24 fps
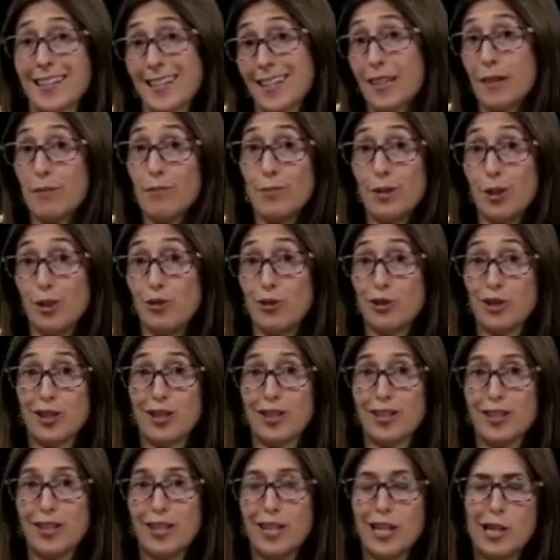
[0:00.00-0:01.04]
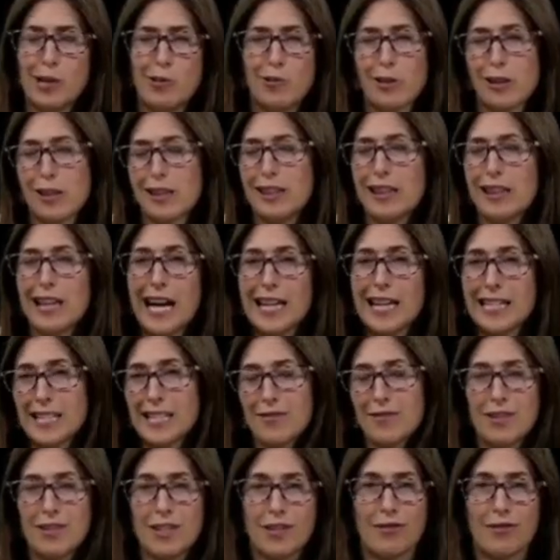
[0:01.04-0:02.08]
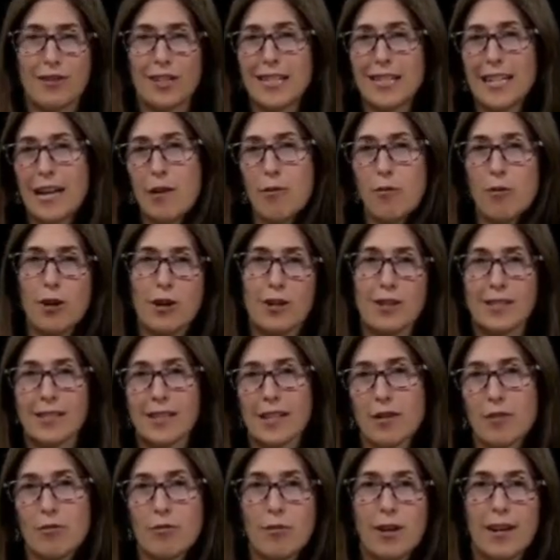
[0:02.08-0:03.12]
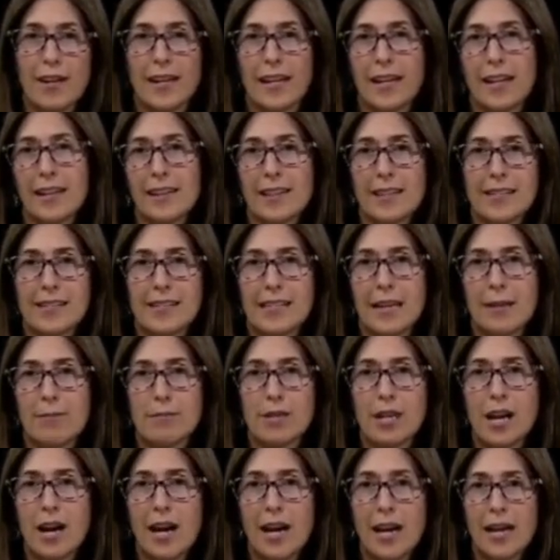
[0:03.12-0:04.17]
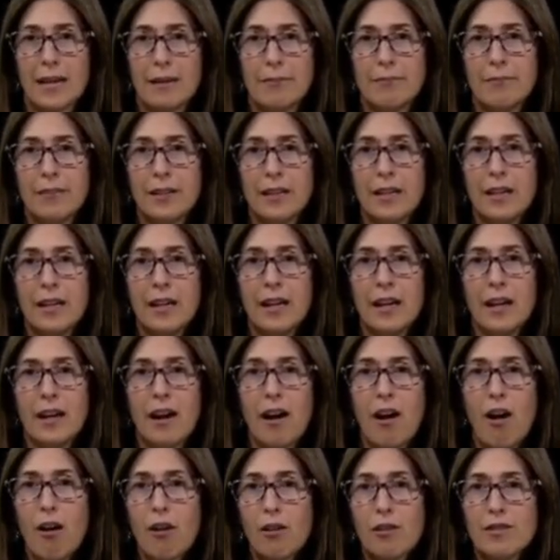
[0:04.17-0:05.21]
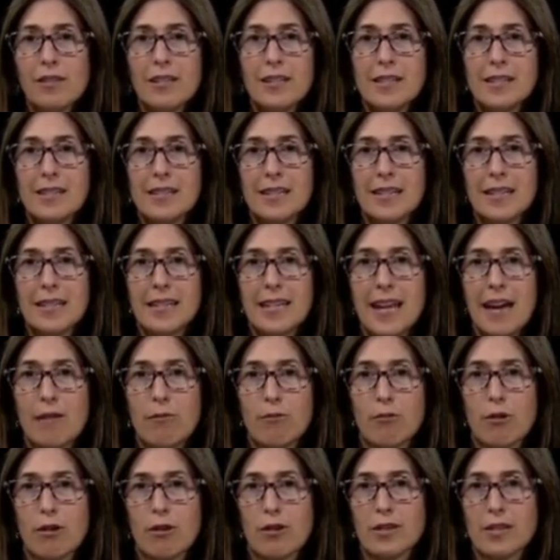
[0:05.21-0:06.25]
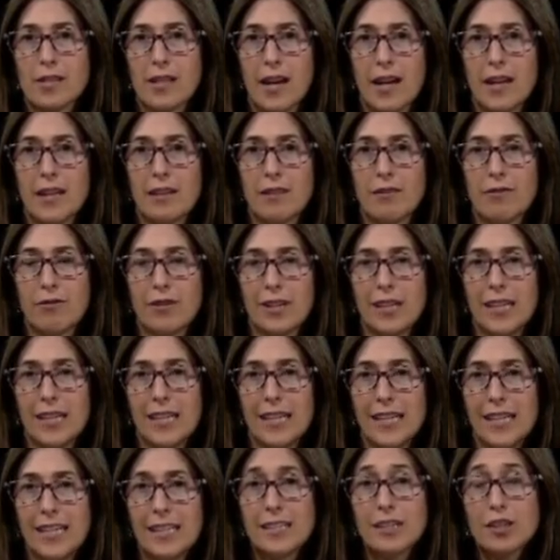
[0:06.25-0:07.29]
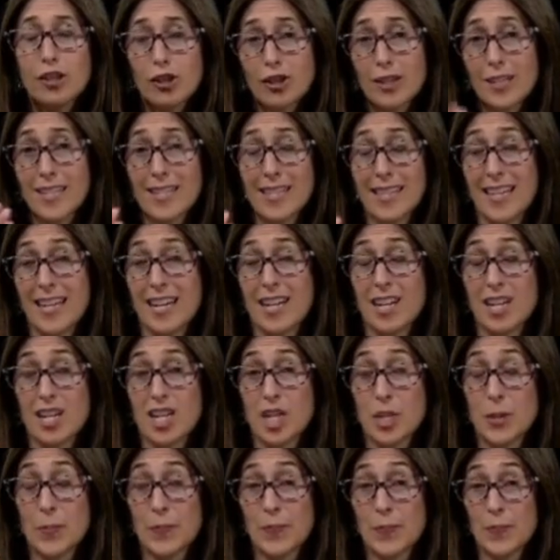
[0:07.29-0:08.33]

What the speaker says: a computer with lots of different networks that are running at the same time, all these networks kind of increase their